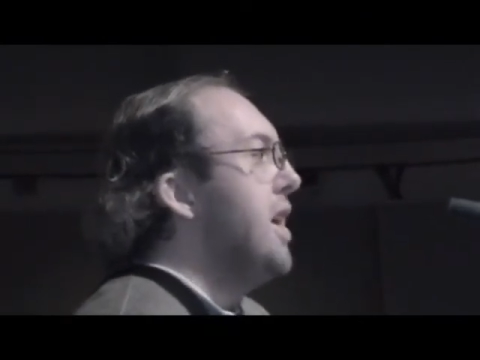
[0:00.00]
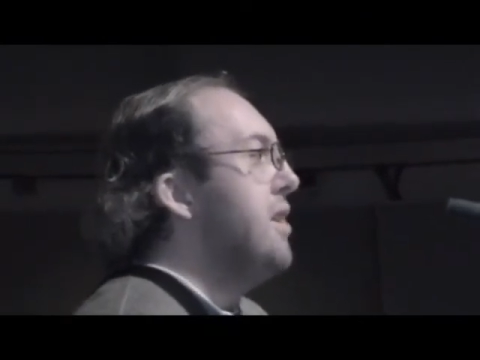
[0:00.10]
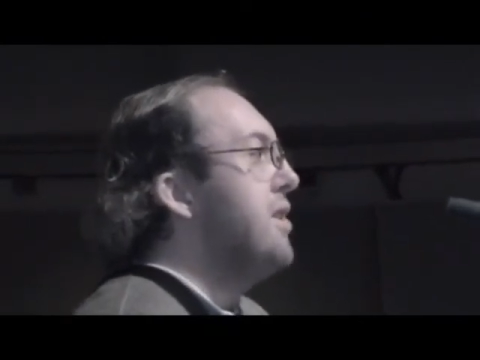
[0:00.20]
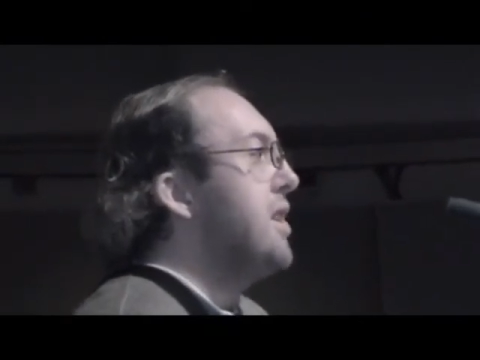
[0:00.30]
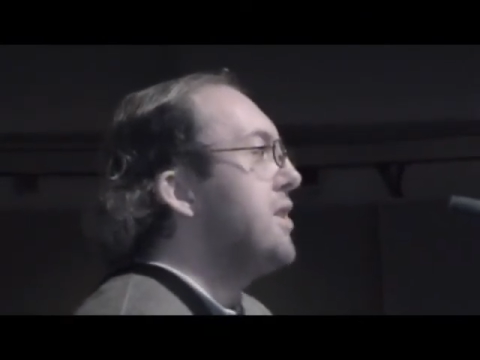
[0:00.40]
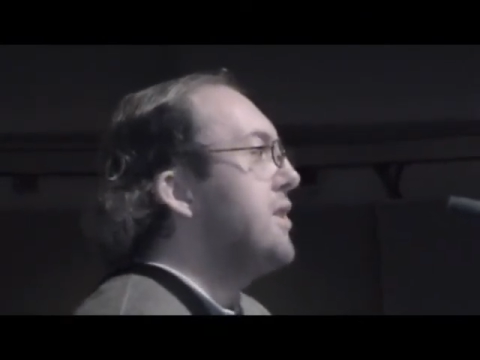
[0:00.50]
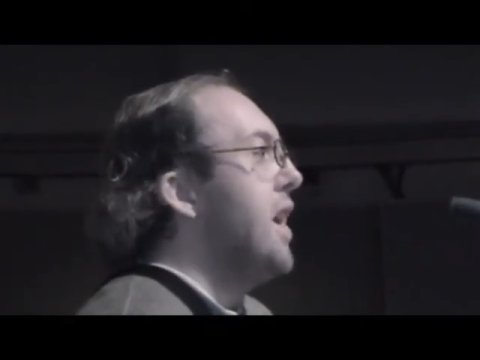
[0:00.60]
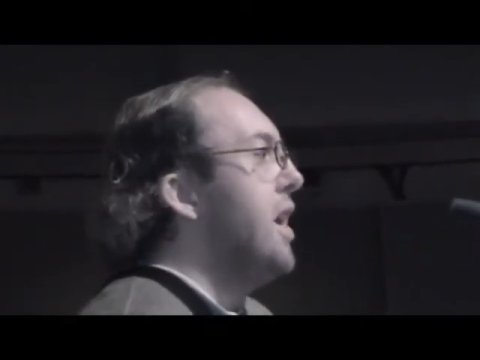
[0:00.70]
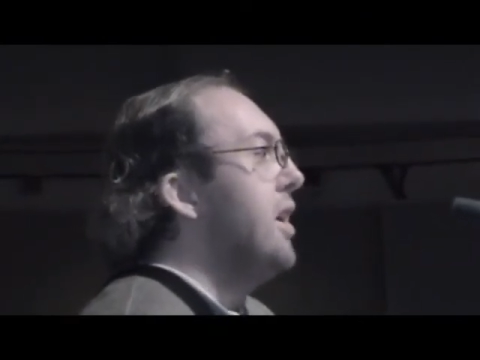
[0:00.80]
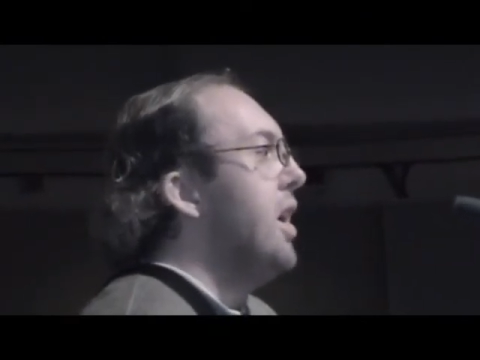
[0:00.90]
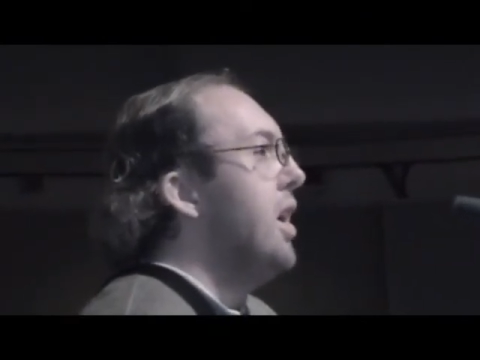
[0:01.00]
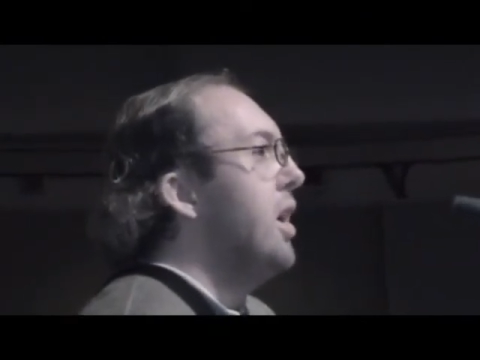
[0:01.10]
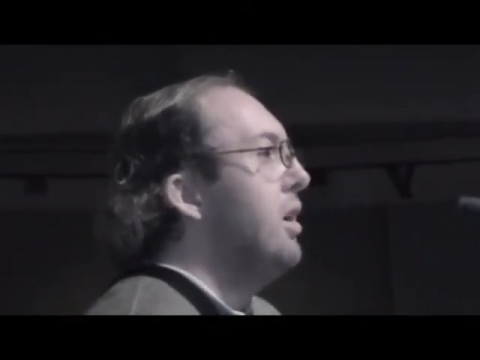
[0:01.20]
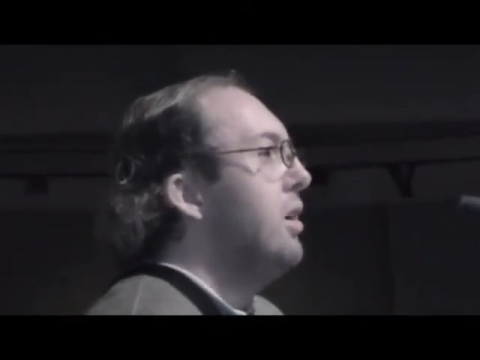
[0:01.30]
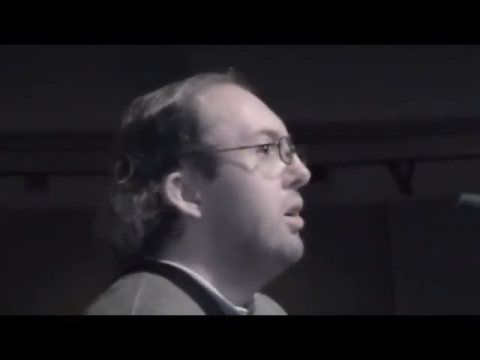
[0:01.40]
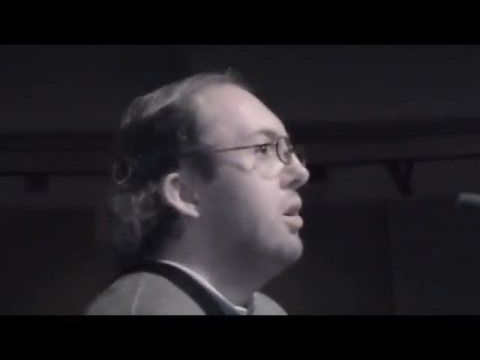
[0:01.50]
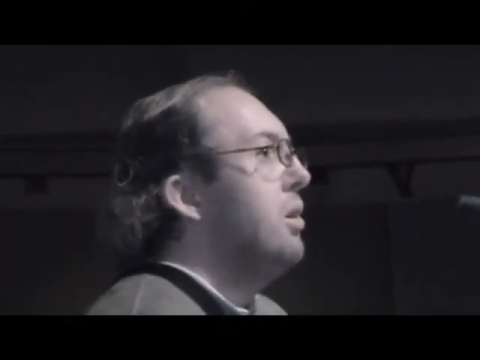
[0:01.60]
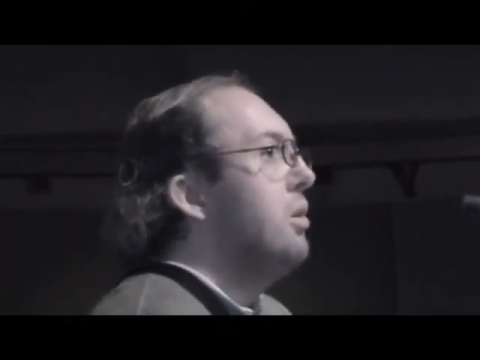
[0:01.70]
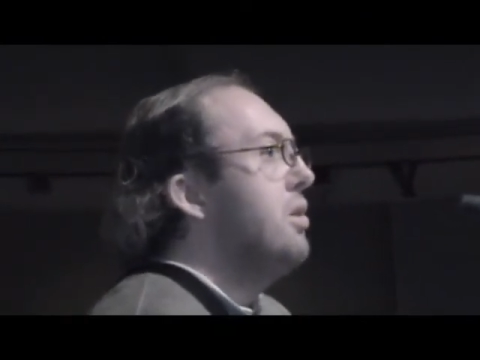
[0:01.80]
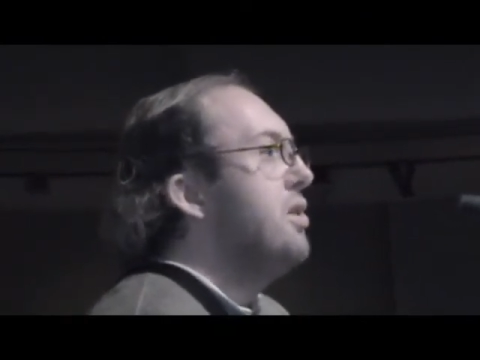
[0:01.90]
And I think that uh,
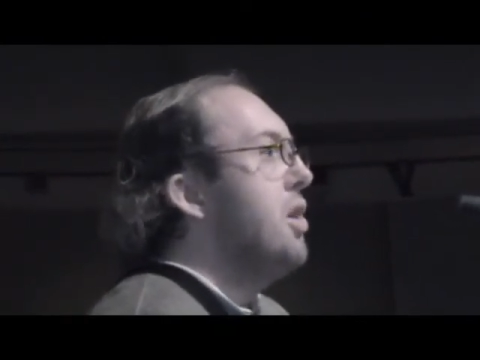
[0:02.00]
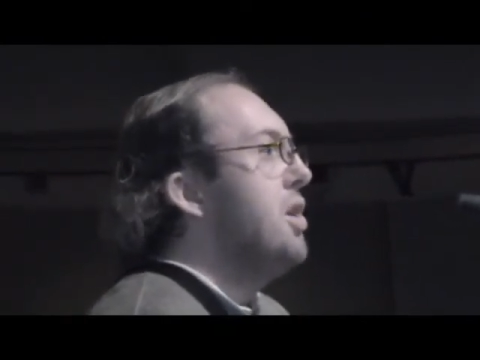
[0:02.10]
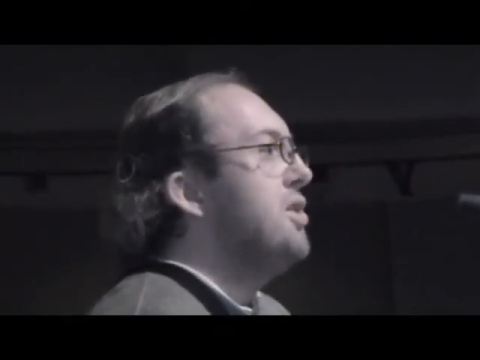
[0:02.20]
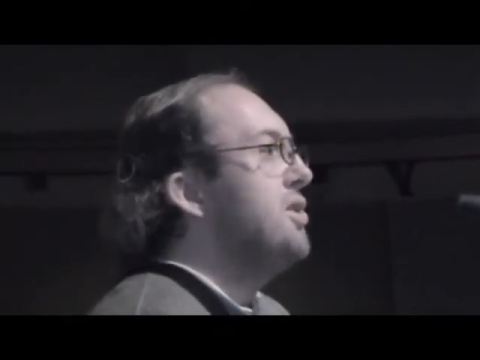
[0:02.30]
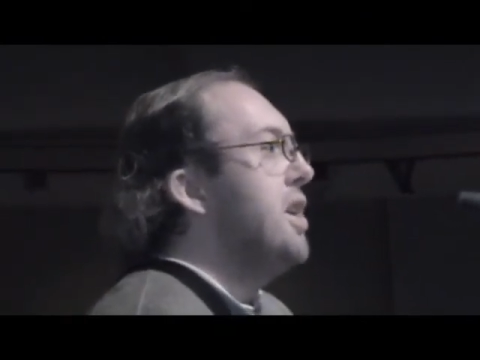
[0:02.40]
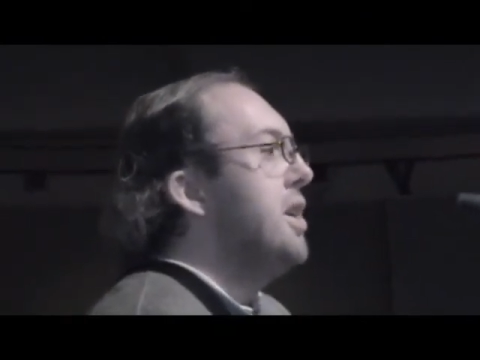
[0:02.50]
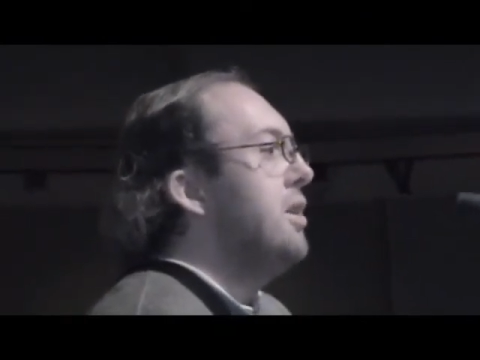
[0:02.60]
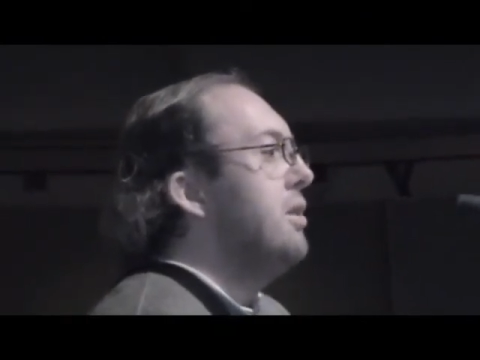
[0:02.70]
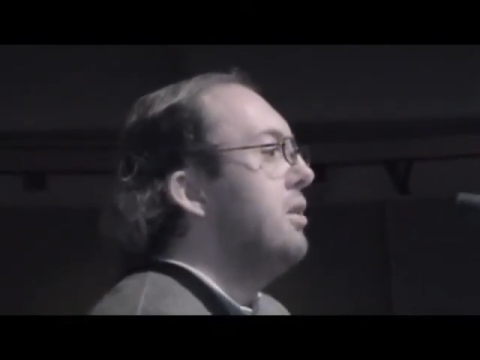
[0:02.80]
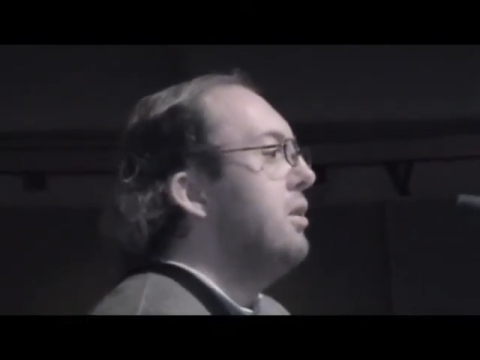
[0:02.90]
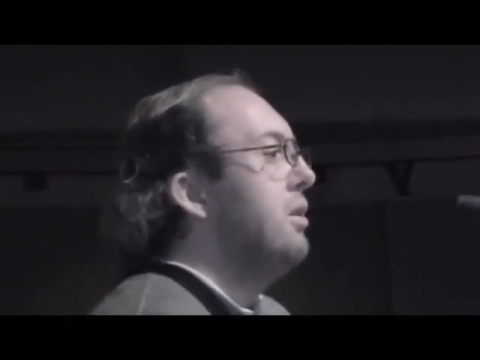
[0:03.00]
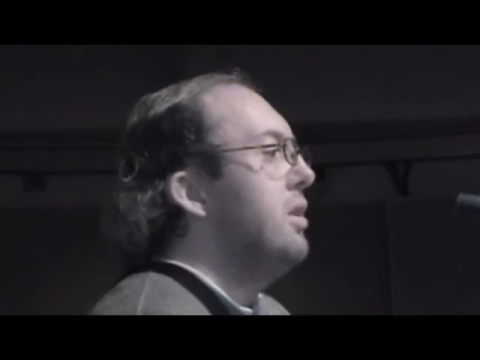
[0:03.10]
there is a,